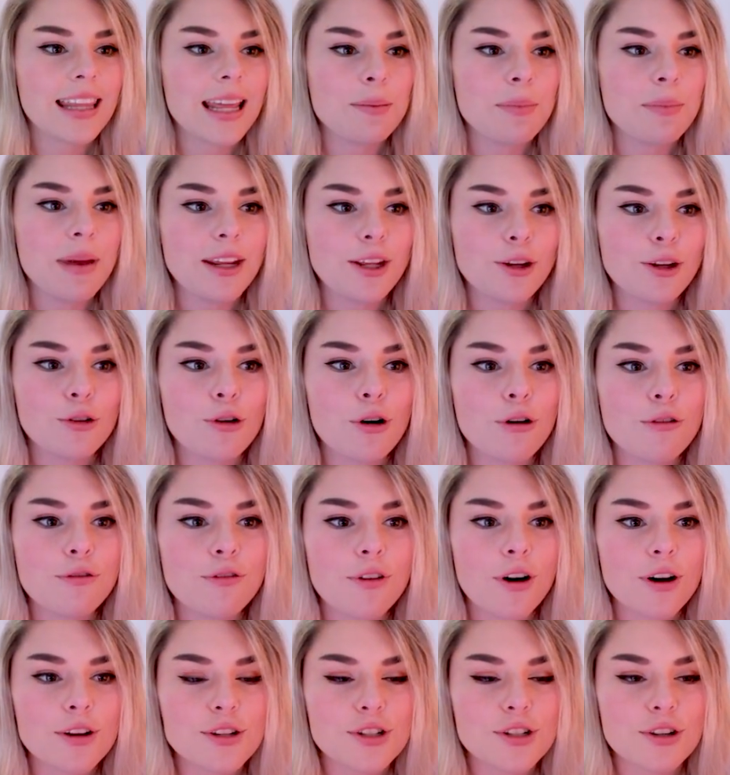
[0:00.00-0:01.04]
they make you go
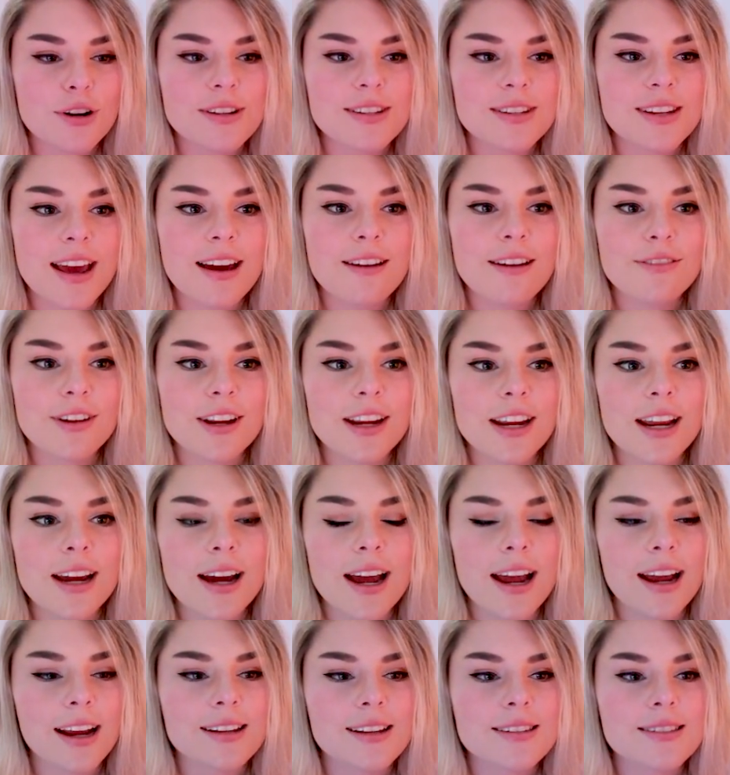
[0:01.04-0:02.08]
faster as heavy,
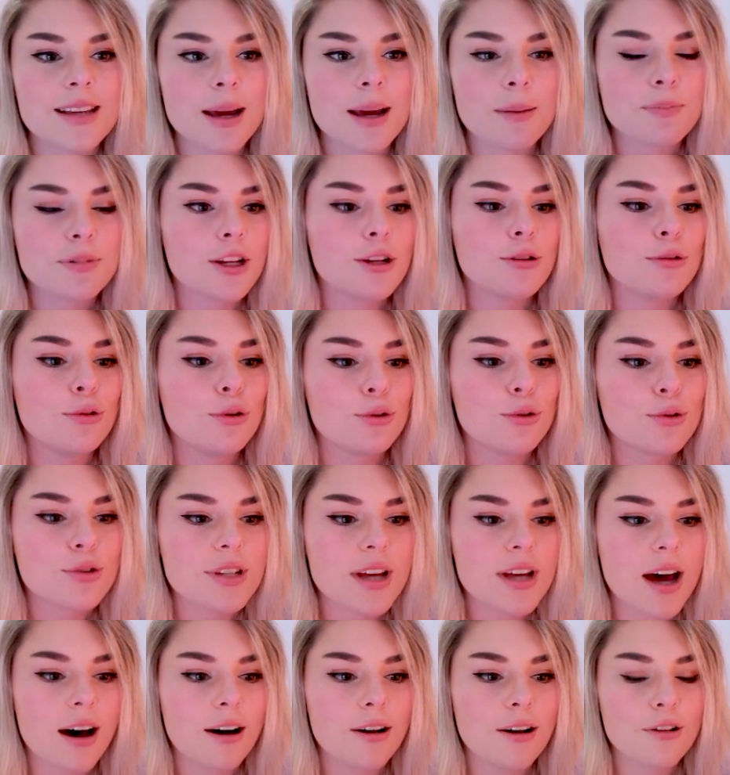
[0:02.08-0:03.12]
except you lose
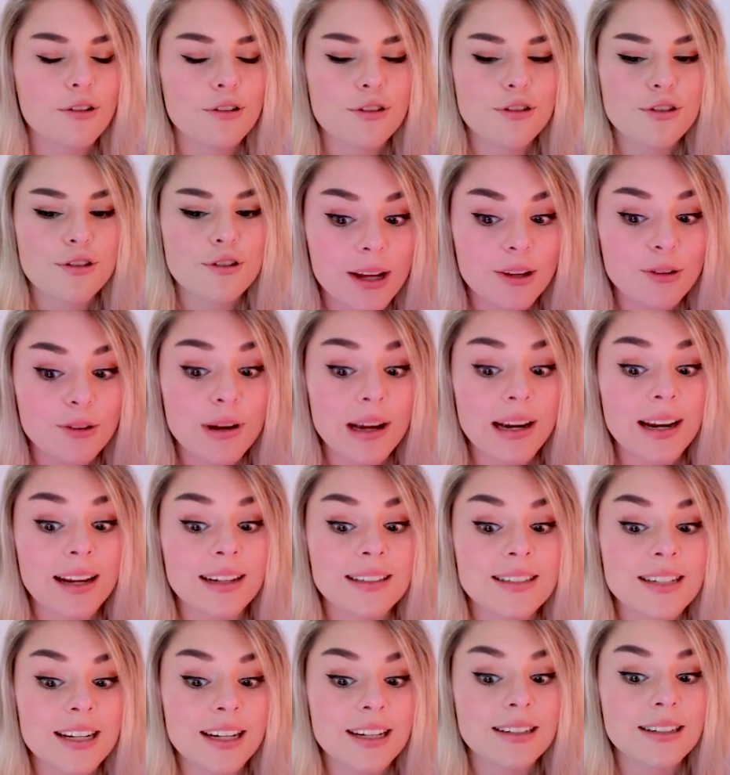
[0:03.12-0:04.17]
health. You get like
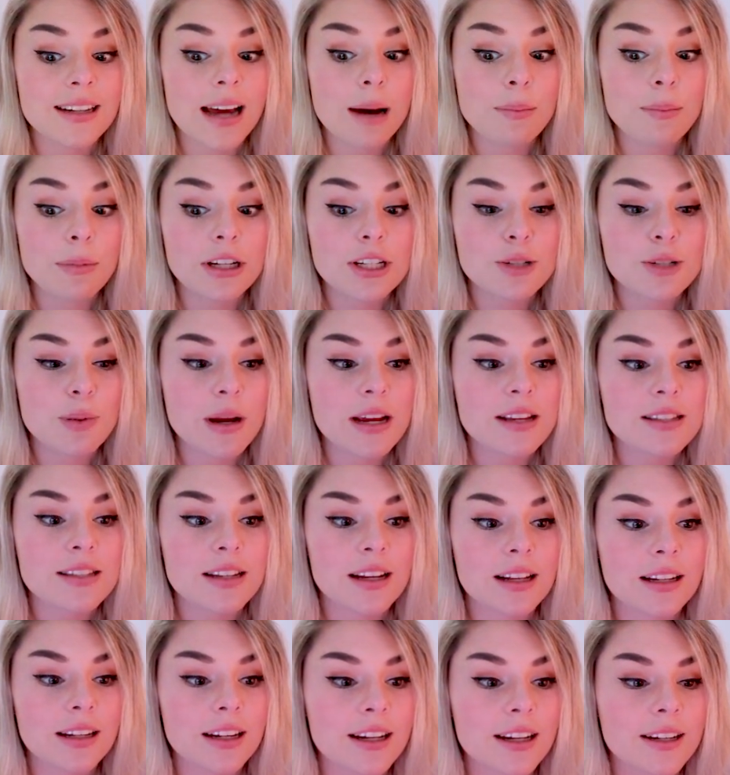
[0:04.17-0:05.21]
tick damage,
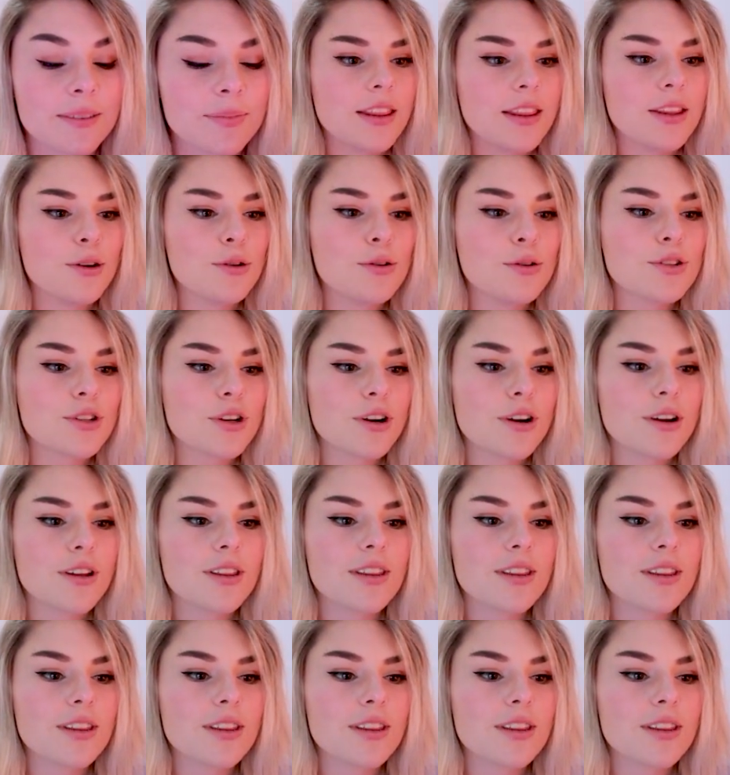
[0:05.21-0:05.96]
basically. Those are